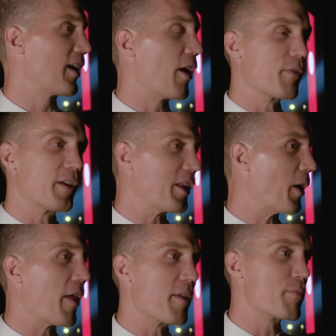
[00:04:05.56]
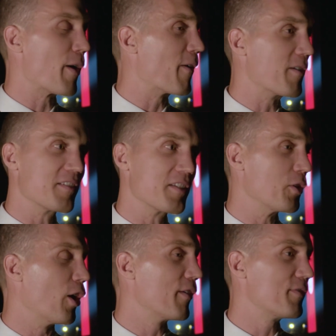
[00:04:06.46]
I've got other priorities
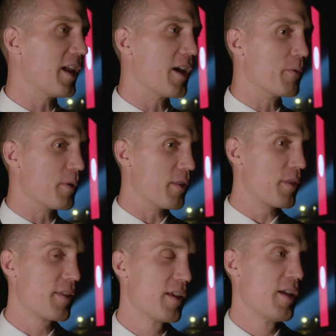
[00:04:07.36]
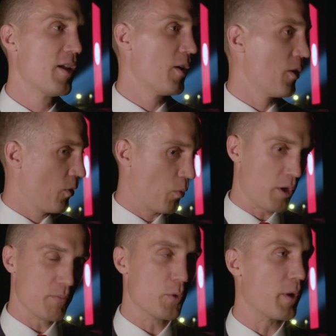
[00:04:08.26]
in life now with
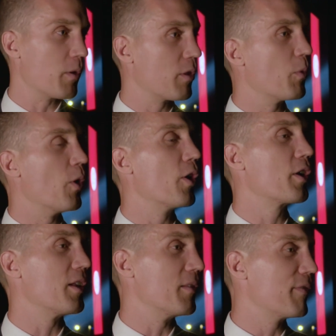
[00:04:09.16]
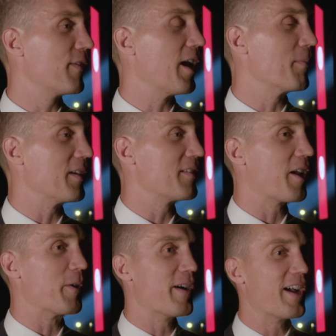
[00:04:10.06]
what I'm doing with work and the family.
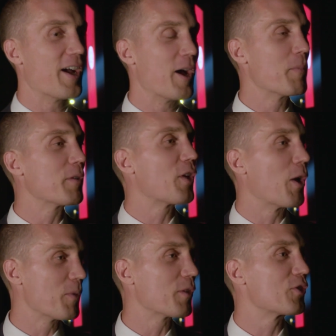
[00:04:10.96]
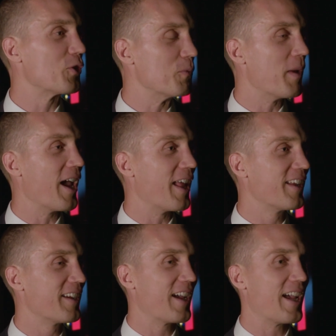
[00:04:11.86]
So I'm not too bad
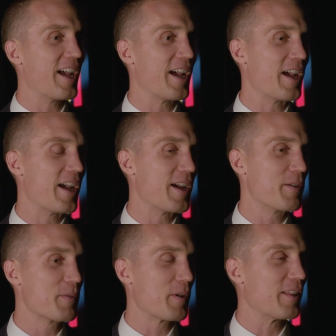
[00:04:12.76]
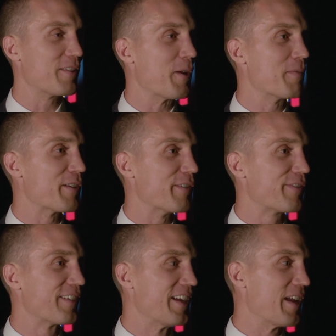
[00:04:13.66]
in terms
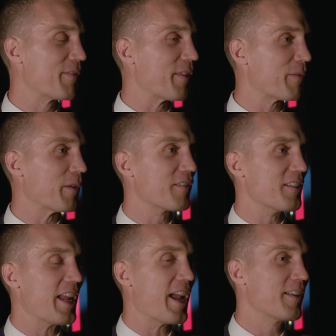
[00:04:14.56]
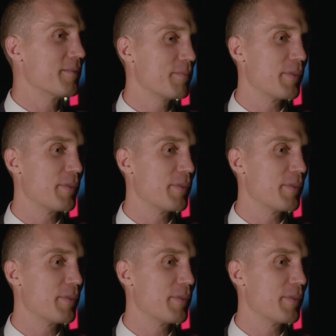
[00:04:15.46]
of if the Swans are down.